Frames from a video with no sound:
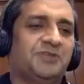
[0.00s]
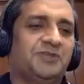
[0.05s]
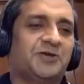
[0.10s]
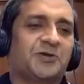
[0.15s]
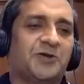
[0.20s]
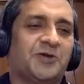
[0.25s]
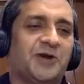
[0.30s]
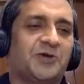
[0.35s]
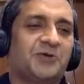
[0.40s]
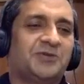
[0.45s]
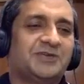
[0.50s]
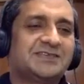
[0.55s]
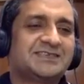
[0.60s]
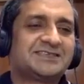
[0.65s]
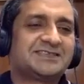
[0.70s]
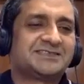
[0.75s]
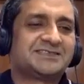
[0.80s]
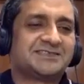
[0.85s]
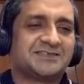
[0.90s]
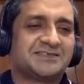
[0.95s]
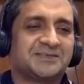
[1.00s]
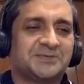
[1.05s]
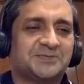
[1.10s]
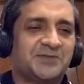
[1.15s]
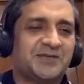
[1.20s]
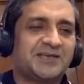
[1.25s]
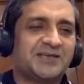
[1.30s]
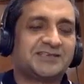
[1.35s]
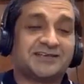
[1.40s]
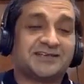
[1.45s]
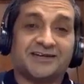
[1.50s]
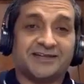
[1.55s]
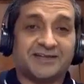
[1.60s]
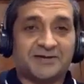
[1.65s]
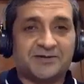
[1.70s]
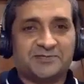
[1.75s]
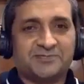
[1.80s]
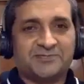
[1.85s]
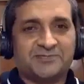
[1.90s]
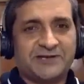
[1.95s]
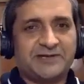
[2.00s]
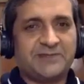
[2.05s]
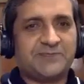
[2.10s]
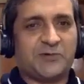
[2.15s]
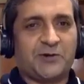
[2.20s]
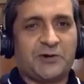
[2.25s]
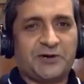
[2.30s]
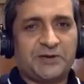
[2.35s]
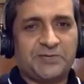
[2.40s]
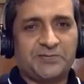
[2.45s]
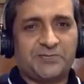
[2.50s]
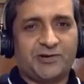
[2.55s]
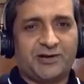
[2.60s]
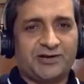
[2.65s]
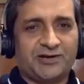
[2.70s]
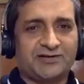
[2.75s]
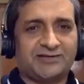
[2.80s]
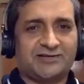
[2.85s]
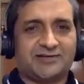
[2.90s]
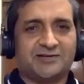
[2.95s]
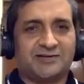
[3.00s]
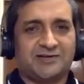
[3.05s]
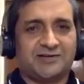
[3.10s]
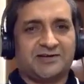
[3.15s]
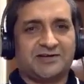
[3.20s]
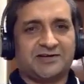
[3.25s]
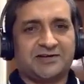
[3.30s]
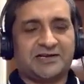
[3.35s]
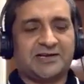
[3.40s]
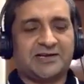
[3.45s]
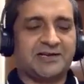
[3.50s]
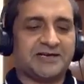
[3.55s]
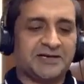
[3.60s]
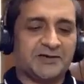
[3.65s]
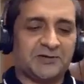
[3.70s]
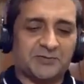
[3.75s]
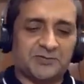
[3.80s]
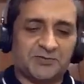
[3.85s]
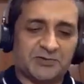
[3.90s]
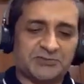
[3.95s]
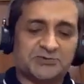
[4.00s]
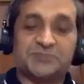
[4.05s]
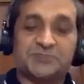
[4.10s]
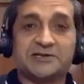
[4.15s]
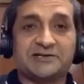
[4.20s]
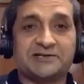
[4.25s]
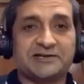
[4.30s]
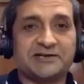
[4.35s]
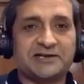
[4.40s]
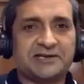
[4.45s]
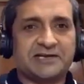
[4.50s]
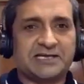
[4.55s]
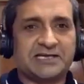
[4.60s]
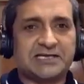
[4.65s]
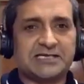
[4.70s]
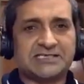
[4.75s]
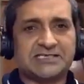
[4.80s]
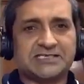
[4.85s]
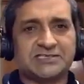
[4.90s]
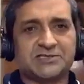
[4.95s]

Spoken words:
now this brings another very important point related to post-merger integration.